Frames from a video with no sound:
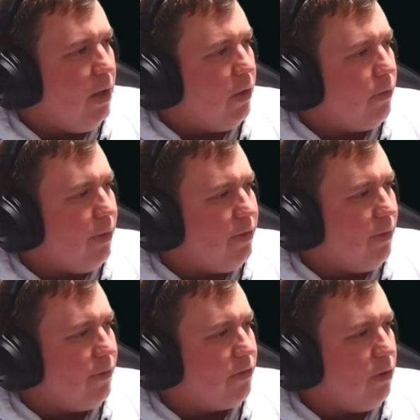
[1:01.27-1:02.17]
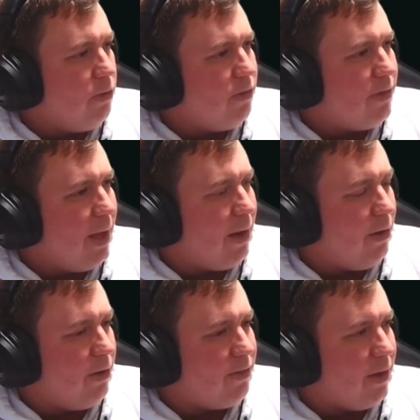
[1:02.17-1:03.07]
The rest of the soldiers deck
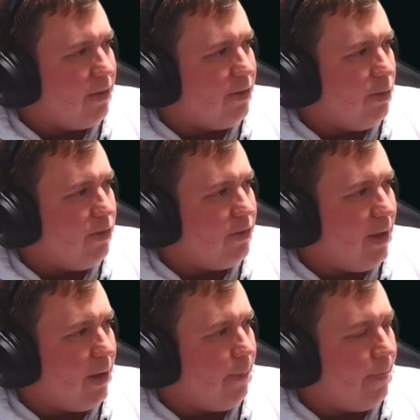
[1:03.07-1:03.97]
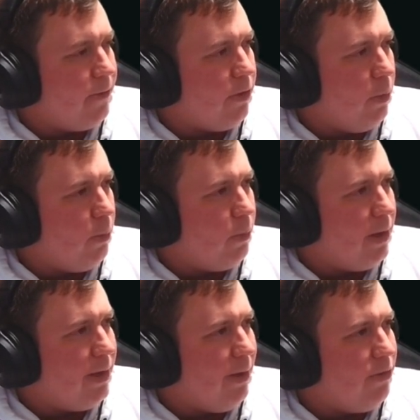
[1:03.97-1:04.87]
looks like a soldiers deck. So we're
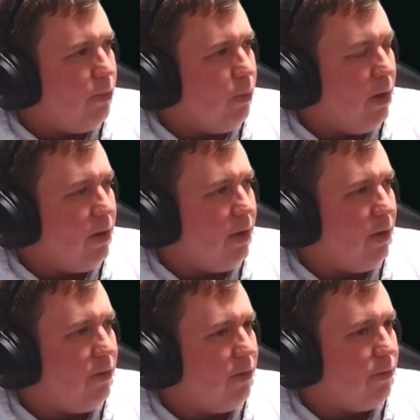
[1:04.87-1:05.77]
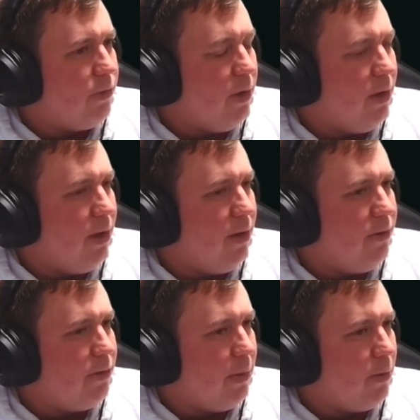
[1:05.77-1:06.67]
down to 1 Yotian Frontliner
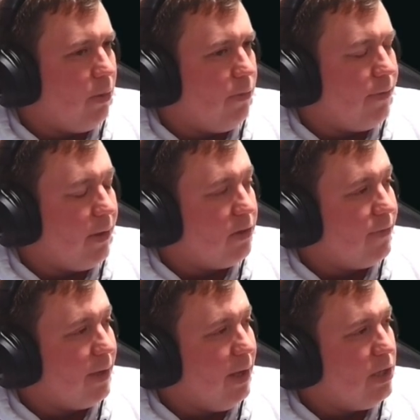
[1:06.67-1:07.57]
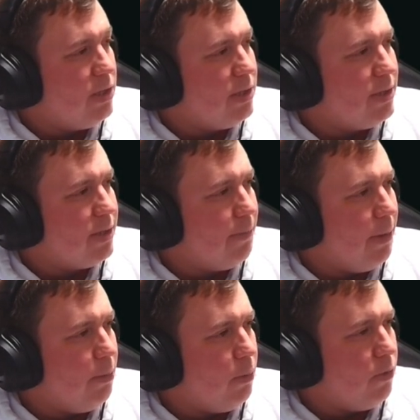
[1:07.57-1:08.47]
to make room for the Ossifications. Some
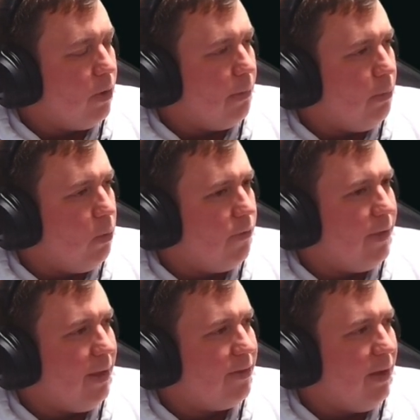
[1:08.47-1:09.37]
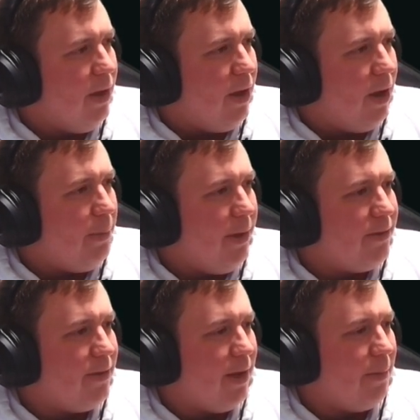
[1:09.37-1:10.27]
people would run more of these. I
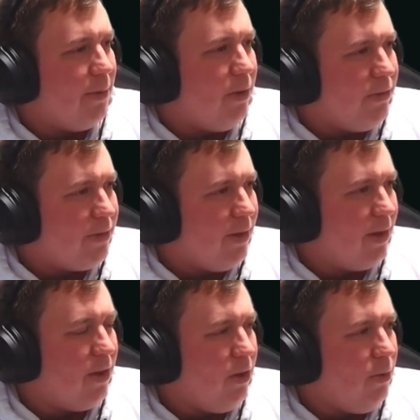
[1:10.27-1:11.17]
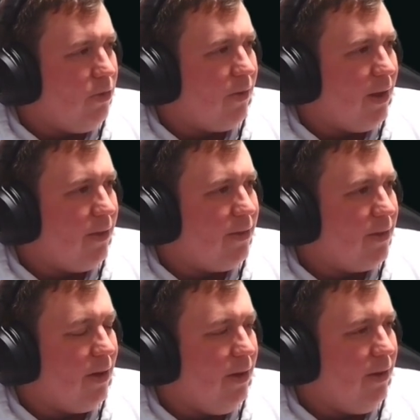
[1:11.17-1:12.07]
personally am not a huge fan of this
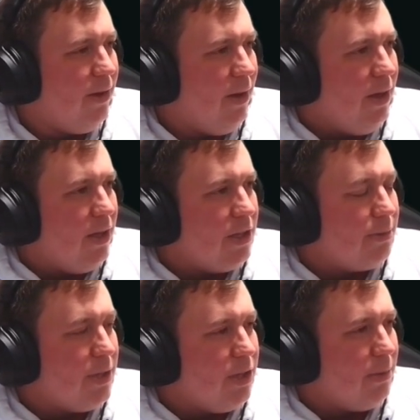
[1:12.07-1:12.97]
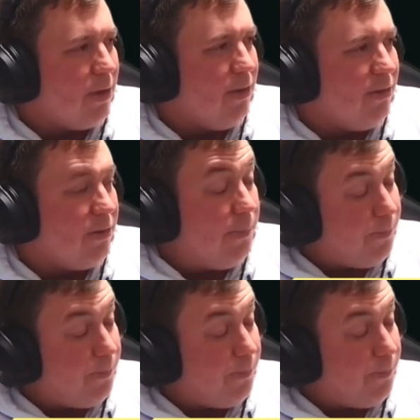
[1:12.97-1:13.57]
card, especially because